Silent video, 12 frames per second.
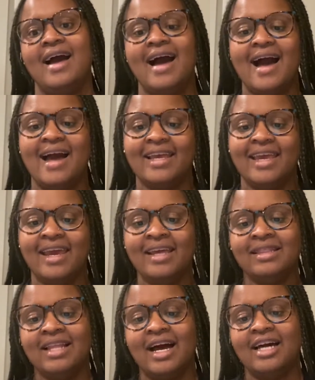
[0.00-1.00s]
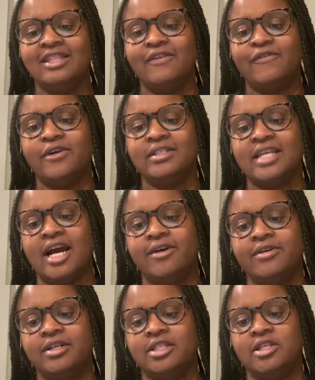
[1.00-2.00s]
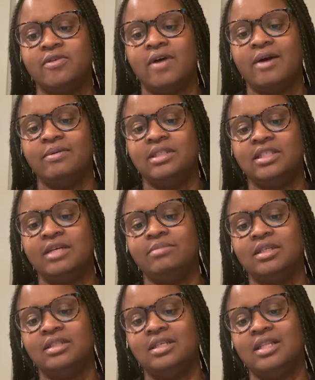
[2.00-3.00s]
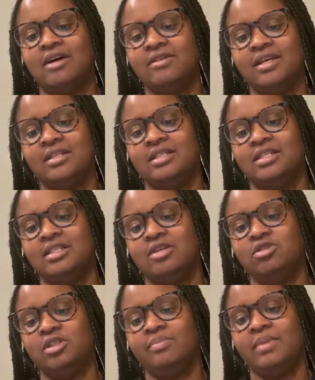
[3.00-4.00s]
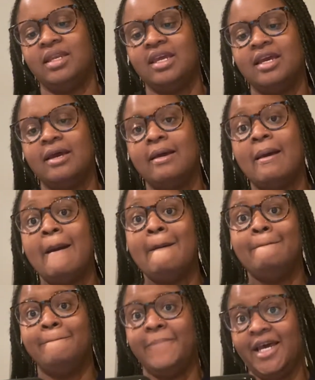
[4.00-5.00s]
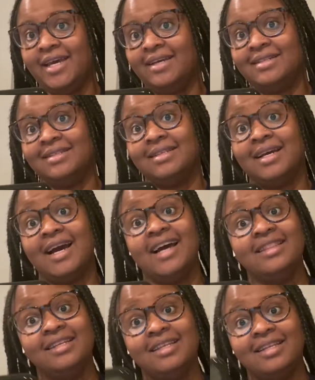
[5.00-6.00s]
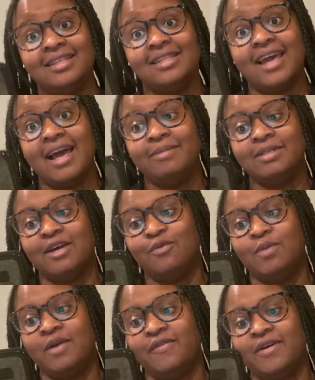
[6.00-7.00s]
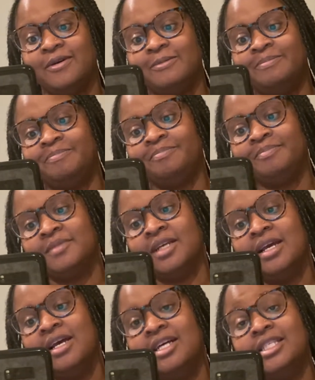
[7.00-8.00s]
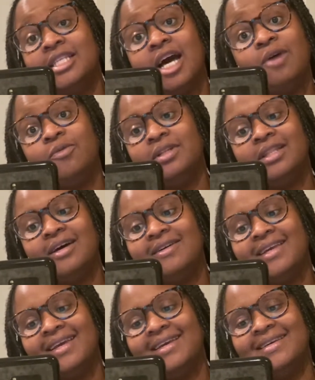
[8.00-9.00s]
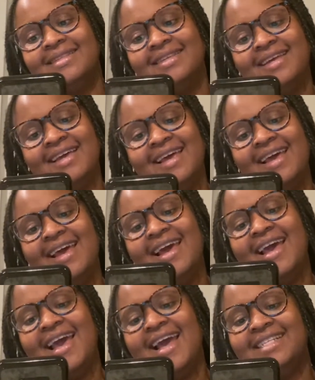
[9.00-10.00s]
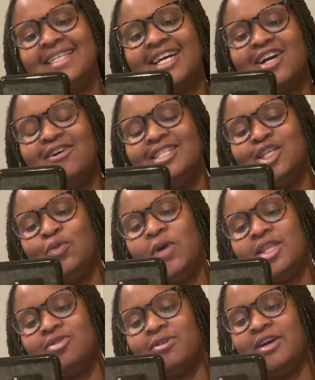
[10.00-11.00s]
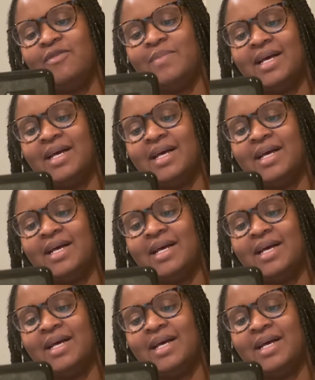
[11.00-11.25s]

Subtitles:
I can't lie, the first hour or two, I was tempted to log into social media, but I deleted the apps off my phone, so I wouldn't log in. As I go into week 3 of my